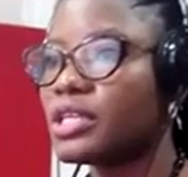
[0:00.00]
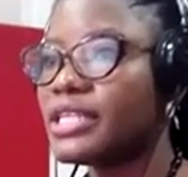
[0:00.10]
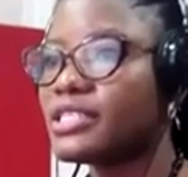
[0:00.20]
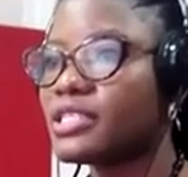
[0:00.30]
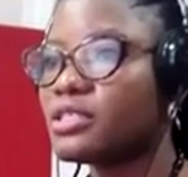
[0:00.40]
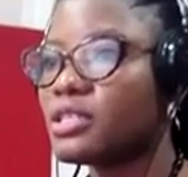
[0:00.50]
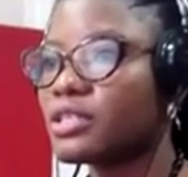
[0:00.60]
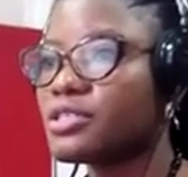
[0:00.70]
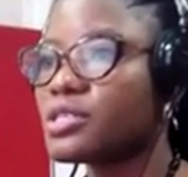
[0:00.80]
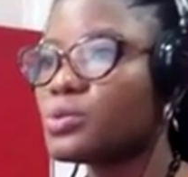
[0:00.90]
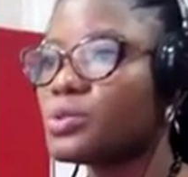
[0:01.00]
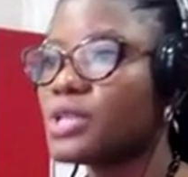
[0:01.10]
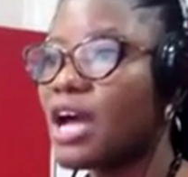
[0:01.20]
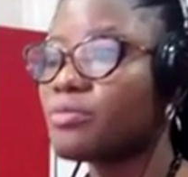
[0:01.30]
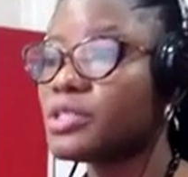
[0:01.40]
the Indian doctors would
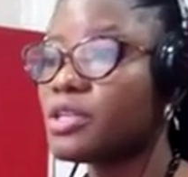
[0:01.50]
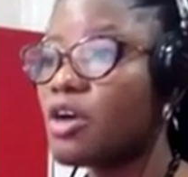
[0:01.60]
have been